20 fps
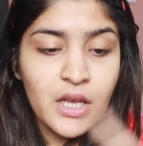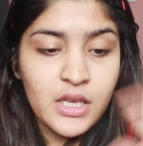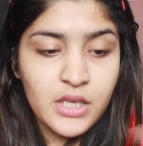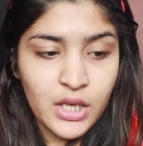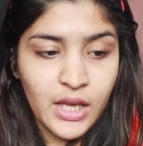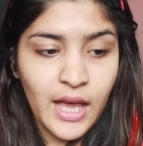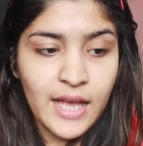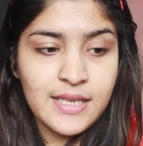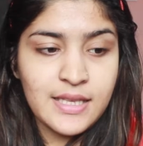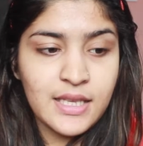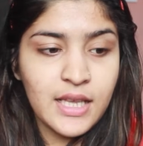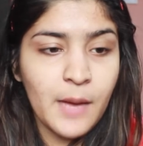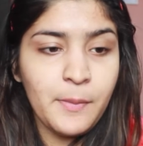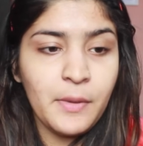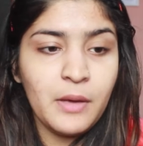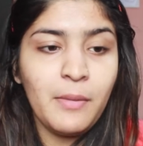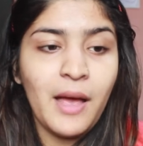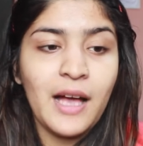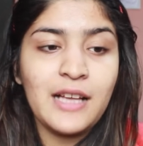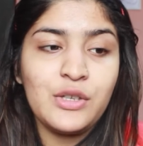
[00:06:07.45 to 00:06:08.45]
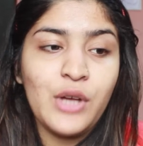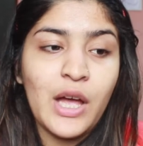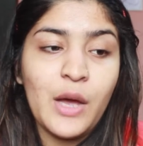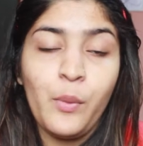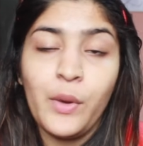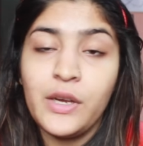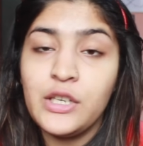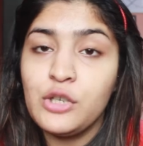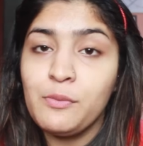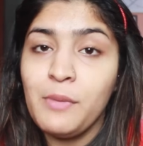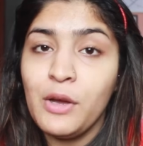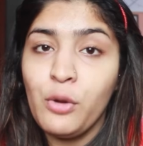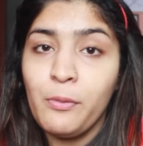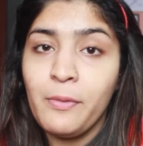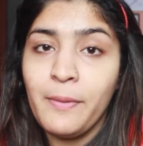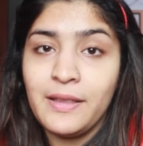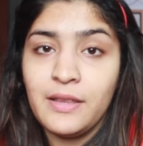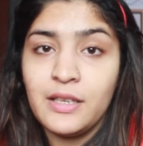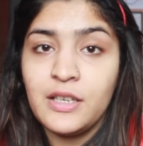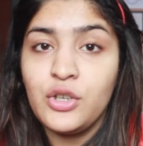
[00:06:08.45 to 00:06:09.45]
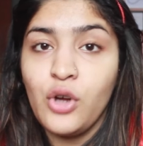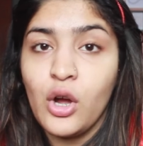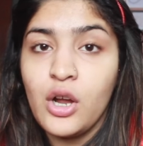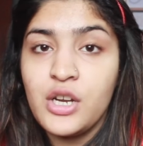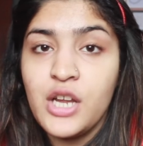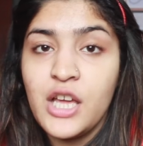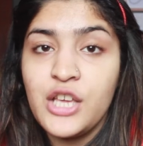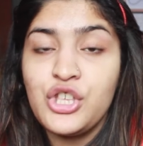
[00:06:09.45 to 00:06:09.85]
So yes, coming back, so I went to my homeopathic doctor